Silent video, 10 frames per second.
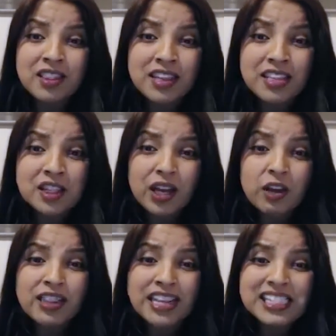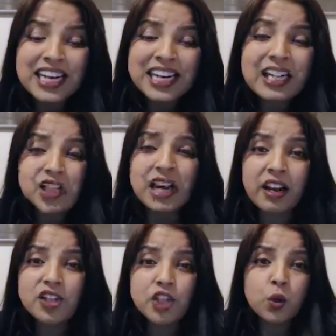The entire
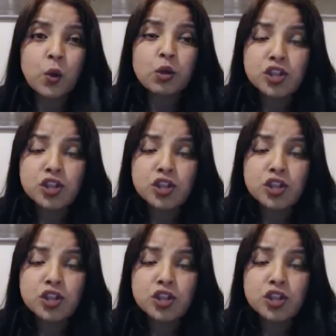challenge and all